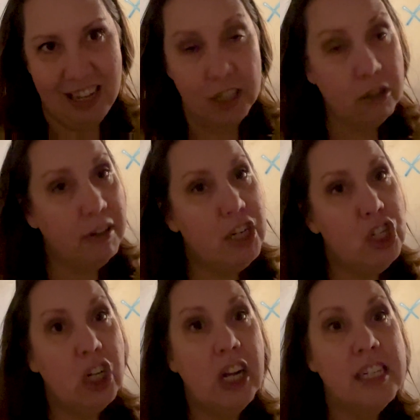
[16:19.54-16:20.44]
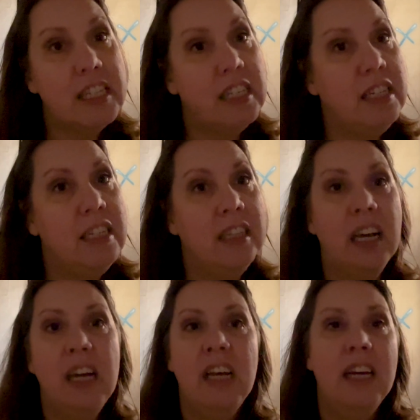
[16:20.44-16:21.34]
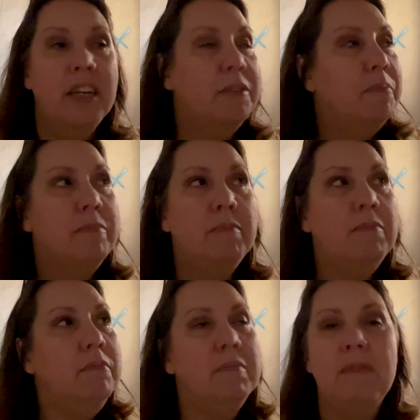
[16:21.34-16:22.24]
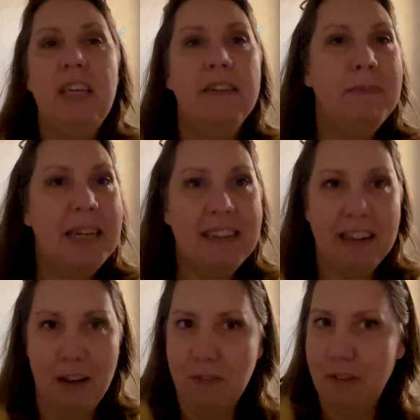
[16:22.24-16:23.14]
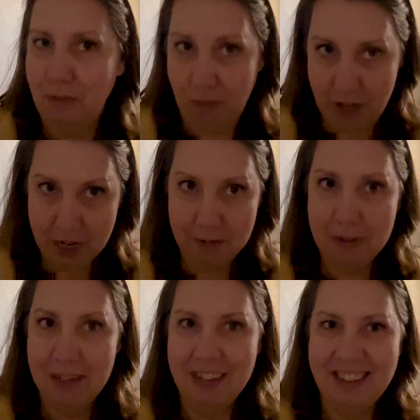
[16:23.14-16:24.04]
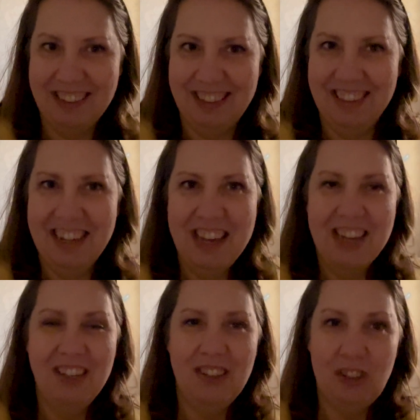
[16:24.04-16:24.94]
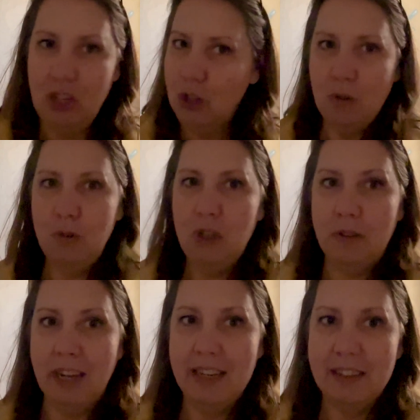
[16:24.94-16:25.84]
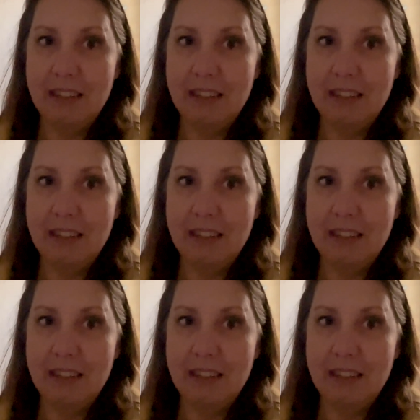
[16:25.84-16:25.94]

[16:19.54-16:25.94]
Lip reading: do I just give myself the freedom to do it?